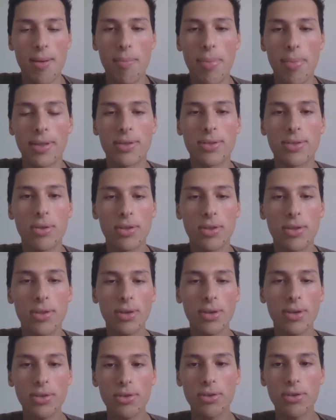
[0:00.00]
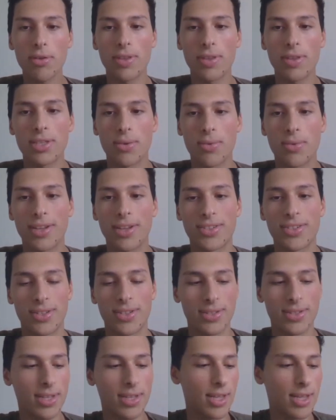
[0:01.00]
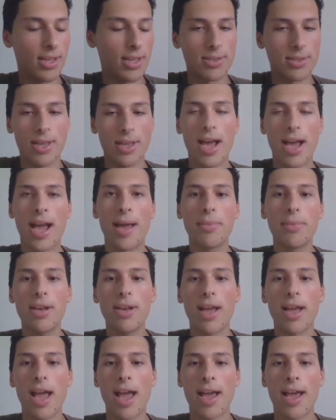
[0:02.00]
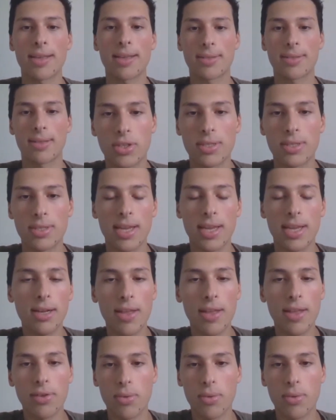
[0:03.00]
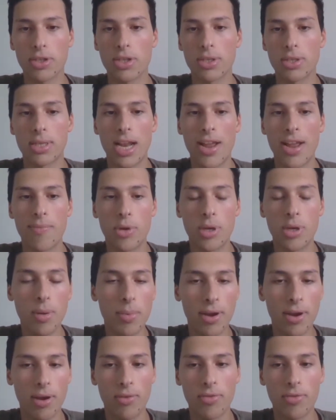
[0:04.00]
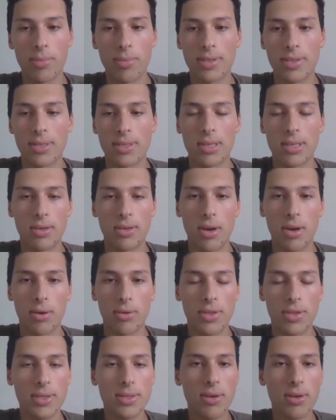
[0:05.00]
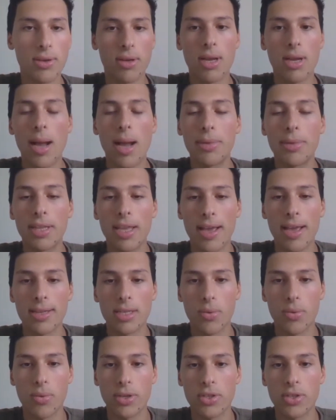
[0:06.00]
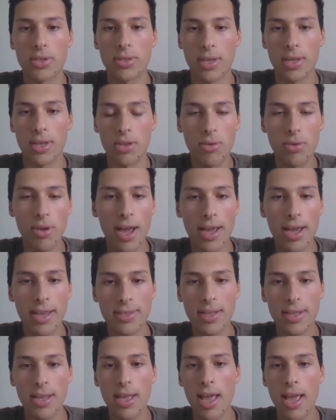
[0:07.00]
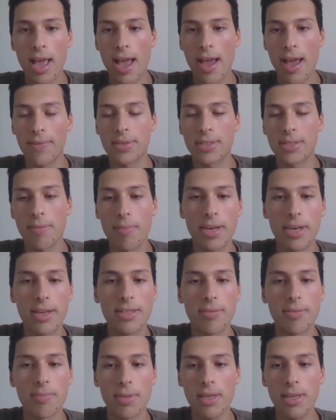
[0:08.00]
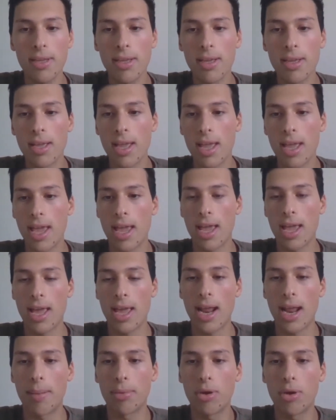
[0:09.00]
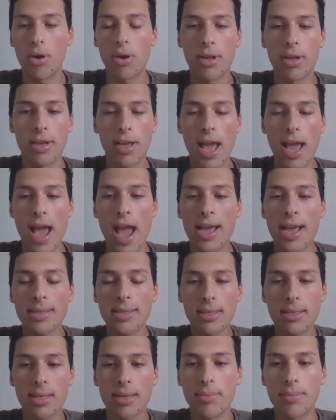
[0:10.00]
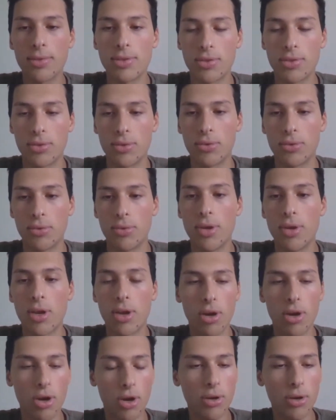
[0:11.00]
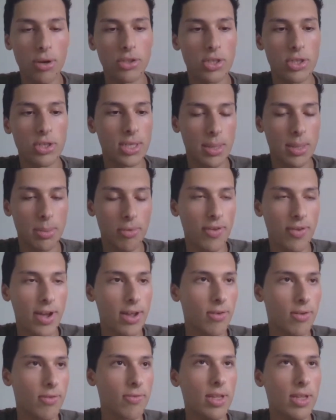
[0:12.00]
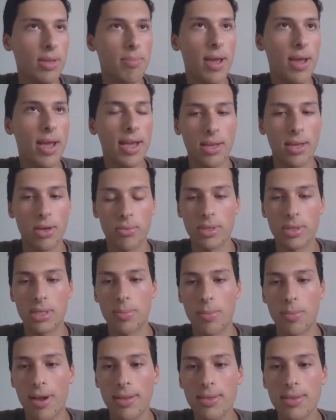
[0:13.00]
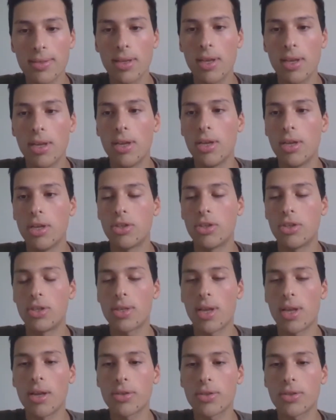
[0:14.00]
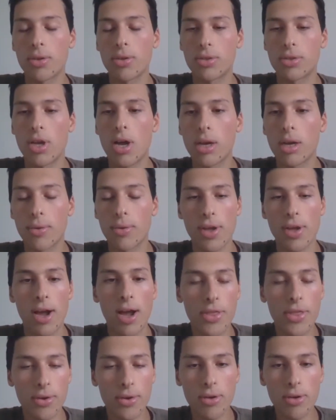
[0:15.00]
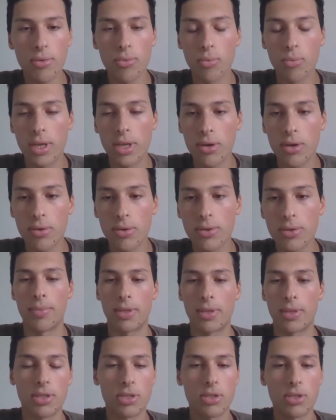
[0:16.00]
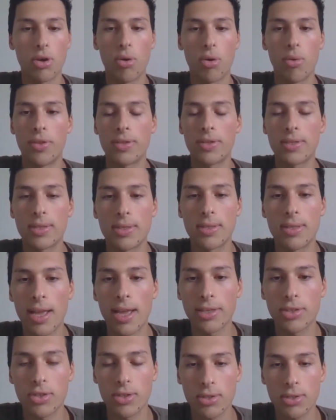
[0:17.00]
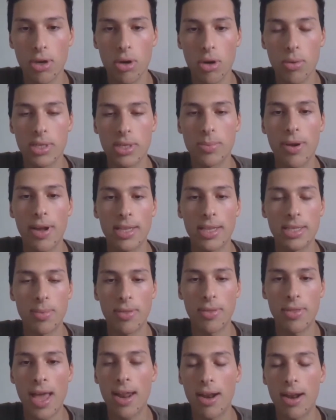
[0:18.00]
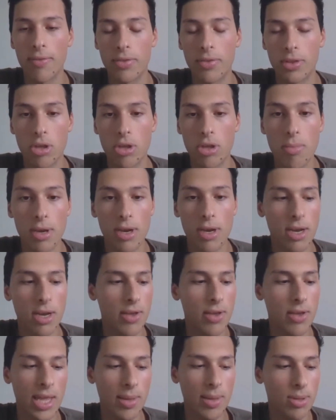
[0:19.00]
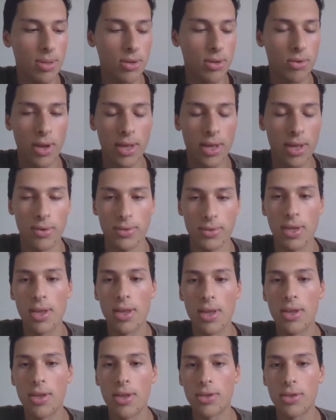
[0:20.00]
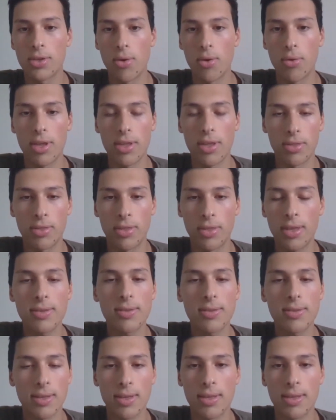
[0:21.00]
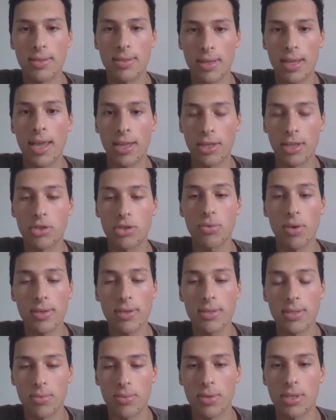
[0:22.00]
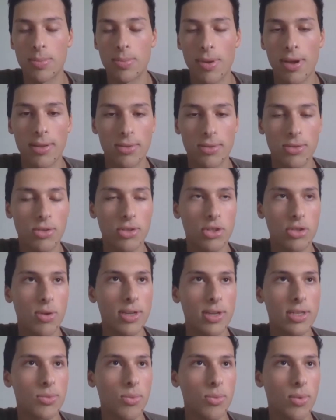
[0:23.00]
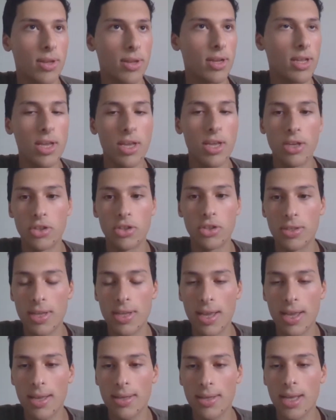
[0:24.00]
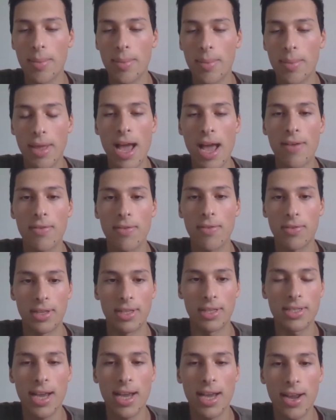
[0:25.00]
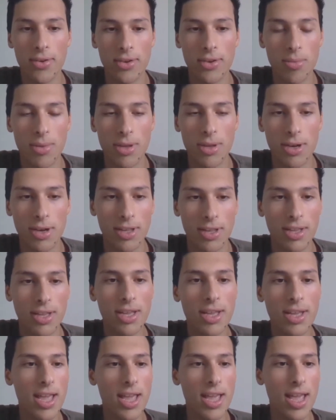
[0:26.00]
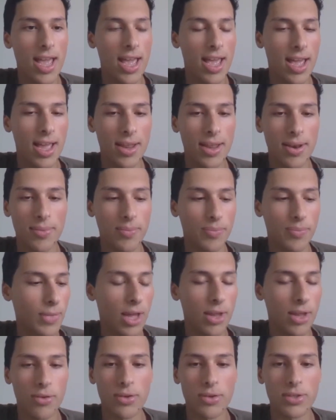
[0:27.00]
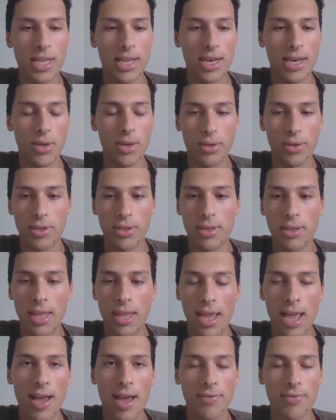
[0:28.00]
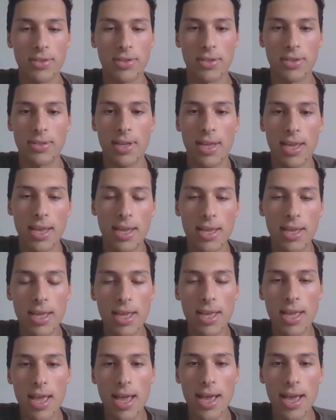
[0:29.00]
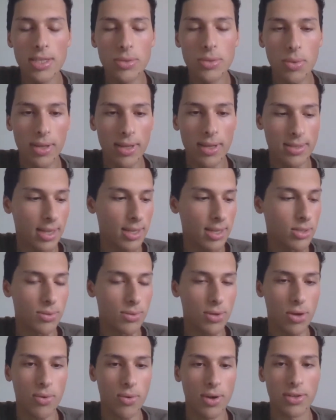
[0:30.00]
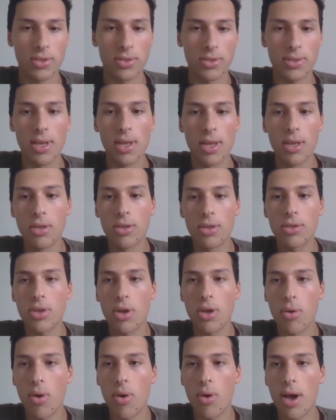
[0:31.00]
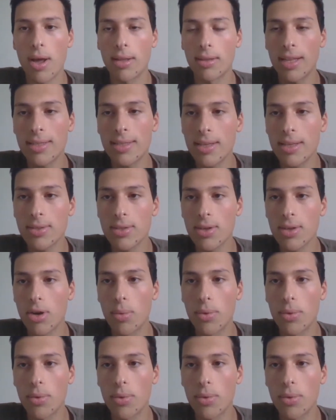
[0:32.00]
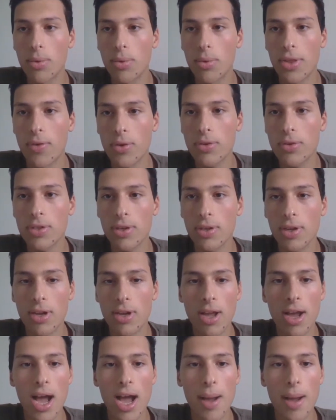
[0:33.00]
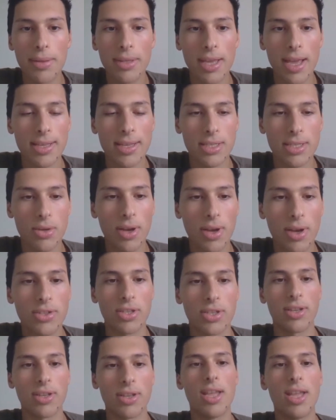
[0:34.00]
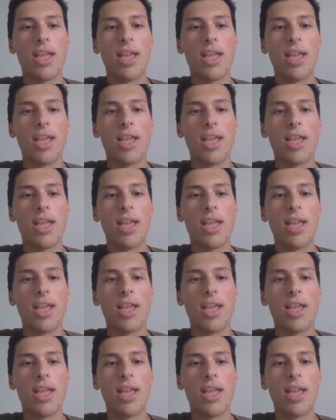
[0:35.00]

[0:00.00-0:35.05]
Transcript: But so the structure of these questions is I'm gonna ask 10, 11 questions that I've pre-prepared for Mrs. Stendardo. These are commonly asked questions that you guys have submitted to me, and I'm gonna ask them to her, and she's gonna provide her feedback and a response. She's also talked with other readers. So this is not just her response, but that of the community of AP graders. So this is a trusted response. You should trust what she says on behalf of the entire community and understanding what they have to say, as well as answering your questions. So let's get started with our first commonly asked question.